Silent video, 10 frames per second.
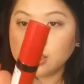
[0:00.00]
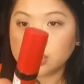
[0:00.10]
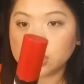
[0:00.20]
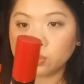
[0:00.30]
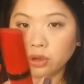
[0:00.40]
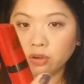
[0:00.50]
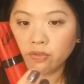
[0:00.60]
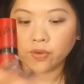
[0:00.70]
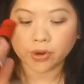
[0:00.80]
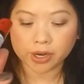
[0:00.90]
This is
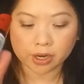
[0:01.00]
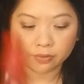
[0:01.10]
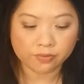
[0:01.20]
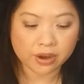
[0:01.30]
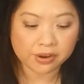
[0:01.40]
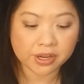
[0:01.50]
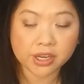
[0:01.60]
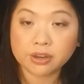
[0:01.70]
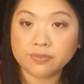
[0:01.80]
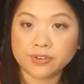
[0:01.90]
104. Very
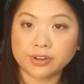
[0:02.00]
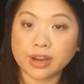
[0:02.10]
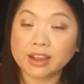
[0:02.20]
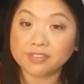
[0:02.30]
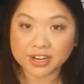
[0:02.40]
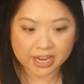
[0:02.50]
good for every